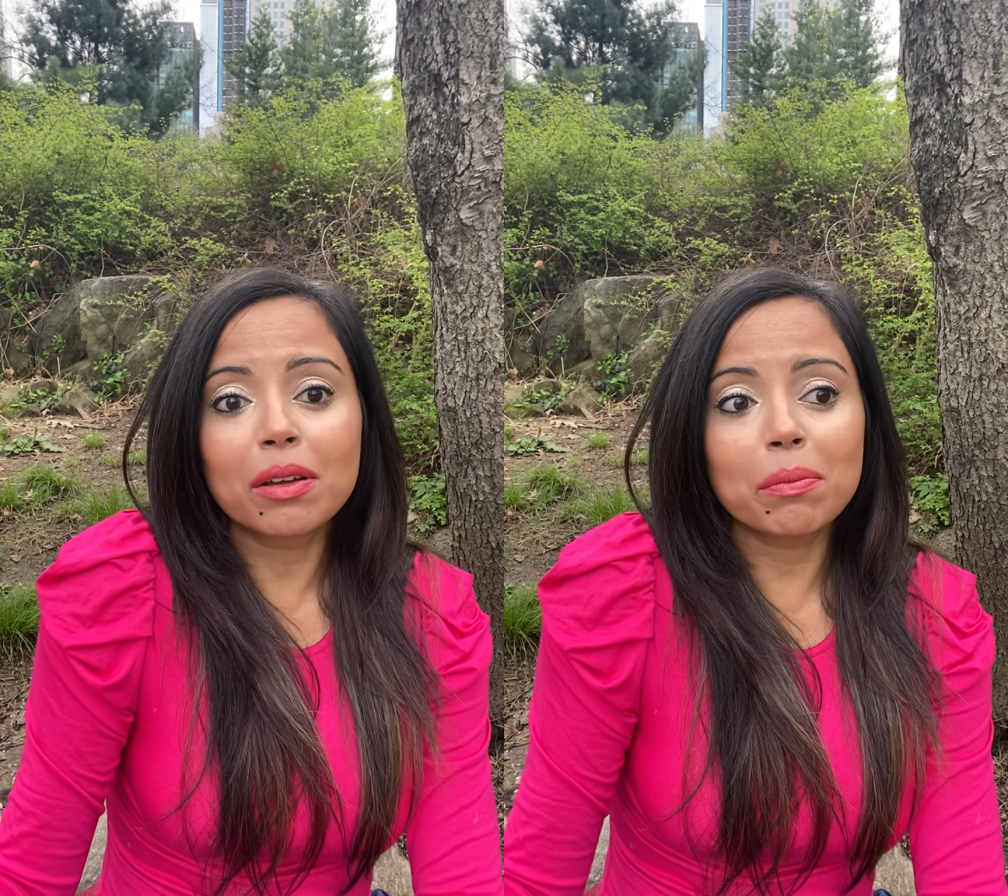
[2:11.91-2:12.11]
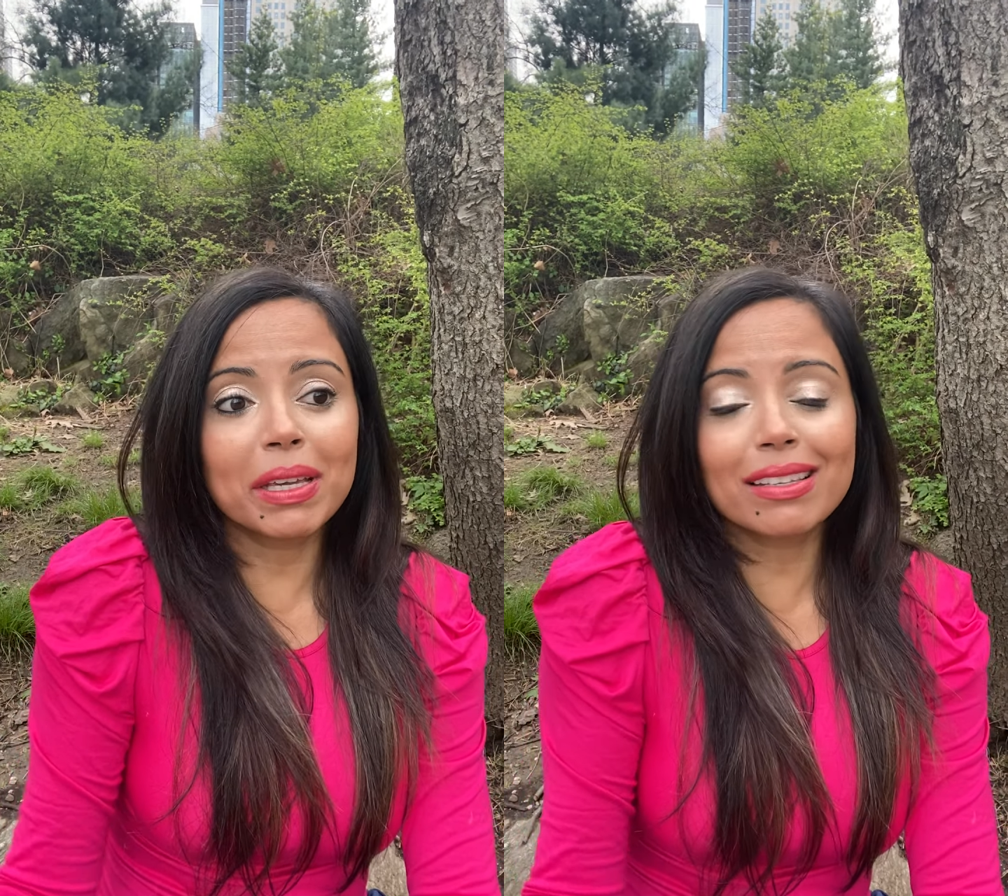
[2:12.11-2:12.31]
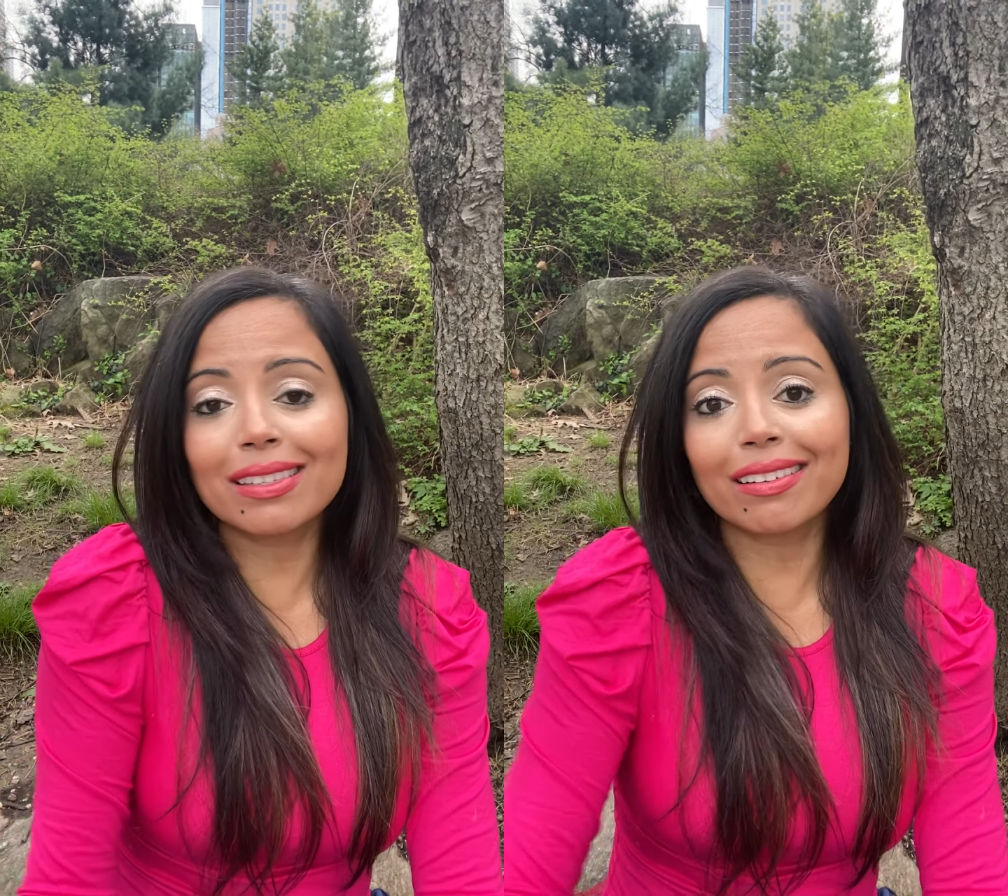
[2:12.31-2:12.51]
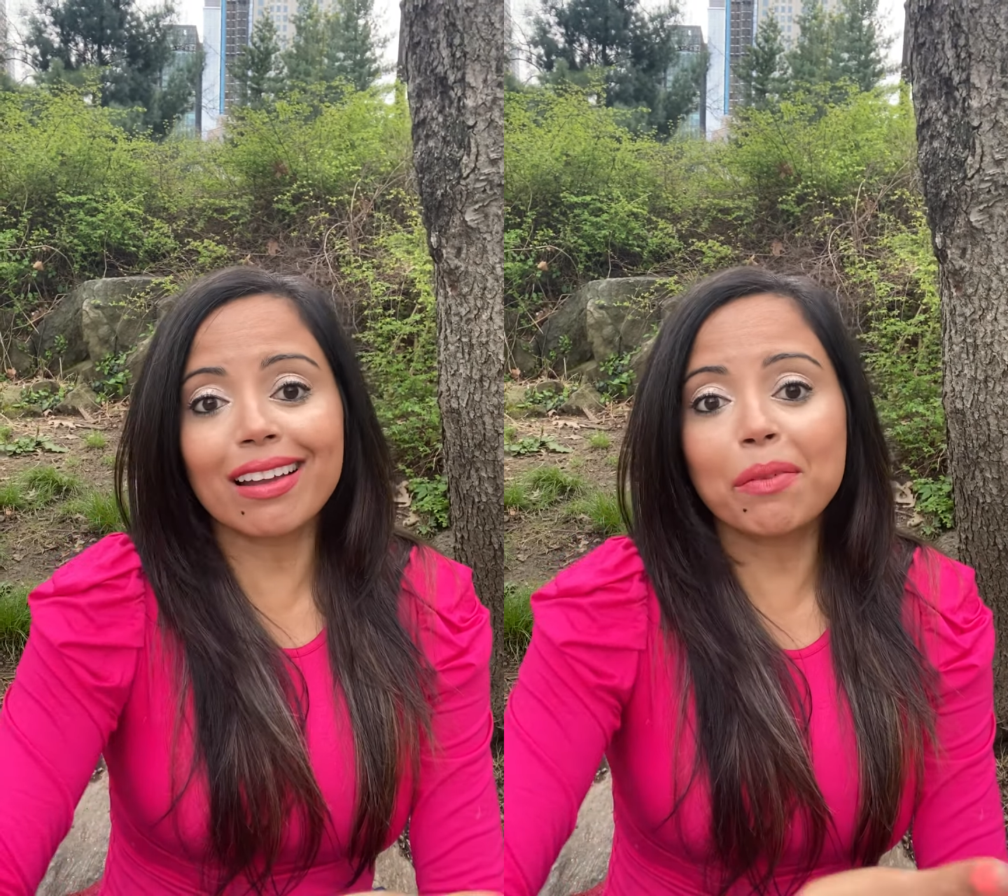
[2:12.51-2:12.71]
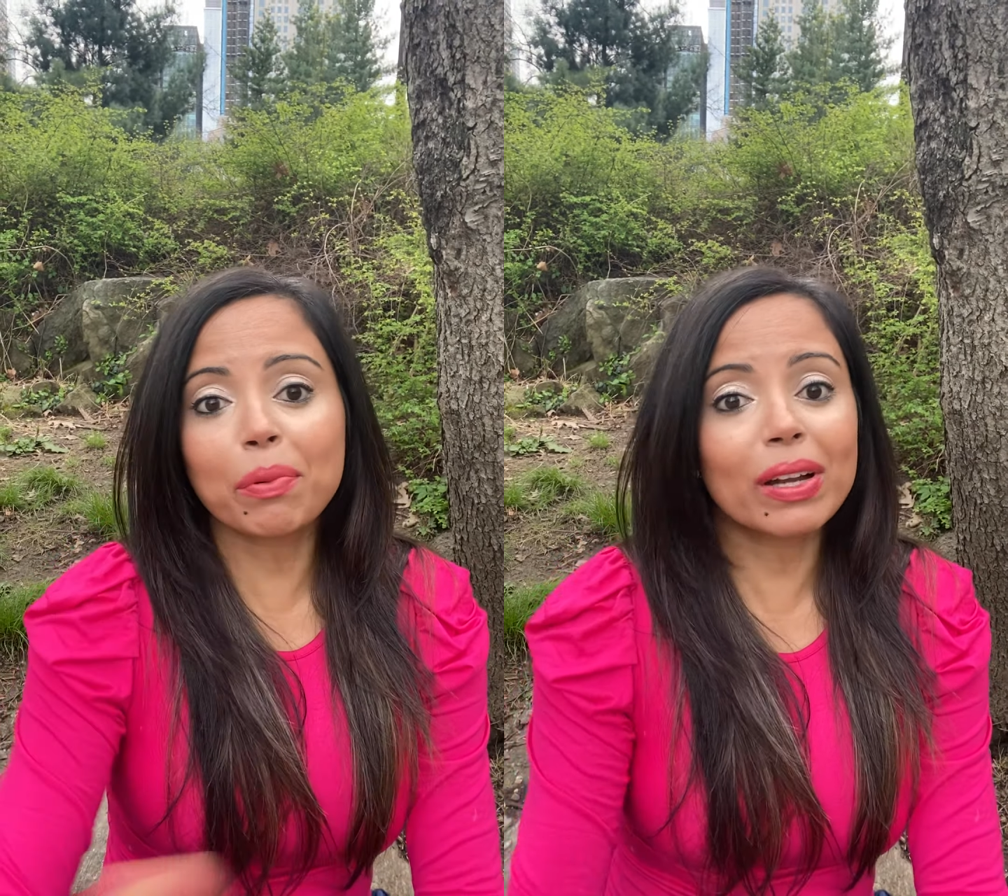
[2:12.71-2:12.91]
because they're
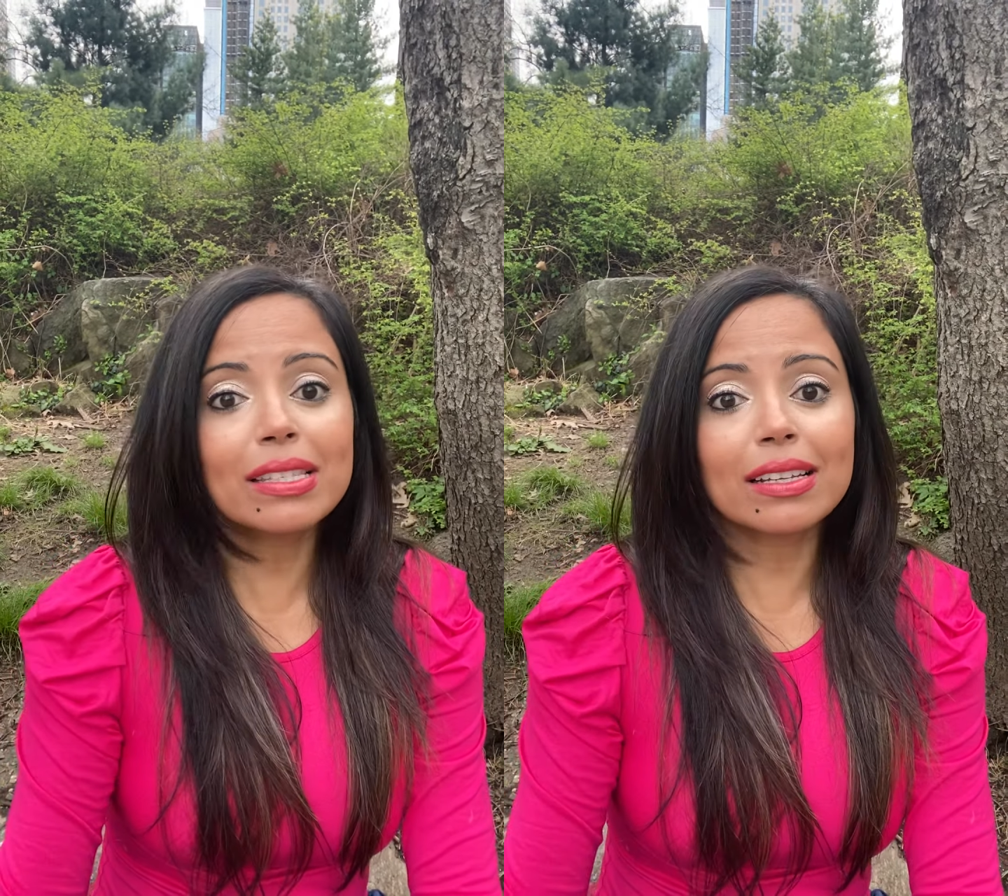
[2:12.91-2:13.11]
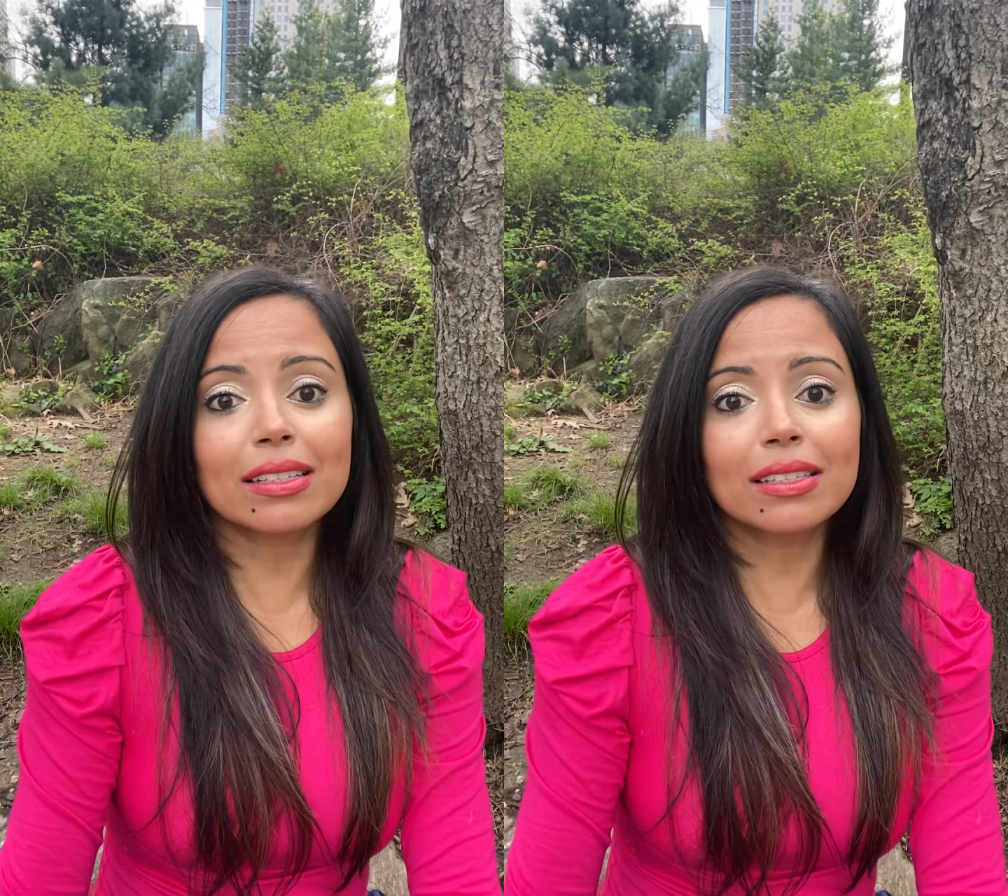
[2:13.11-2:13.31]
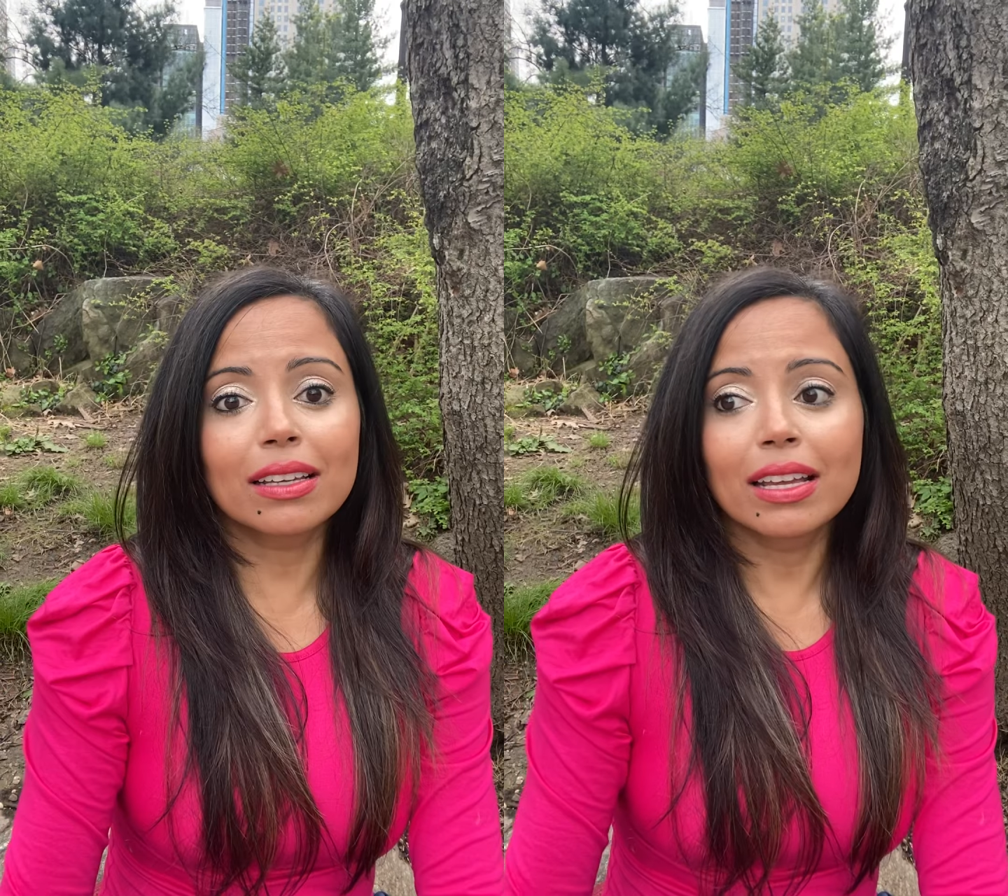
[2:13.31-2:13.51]
not present.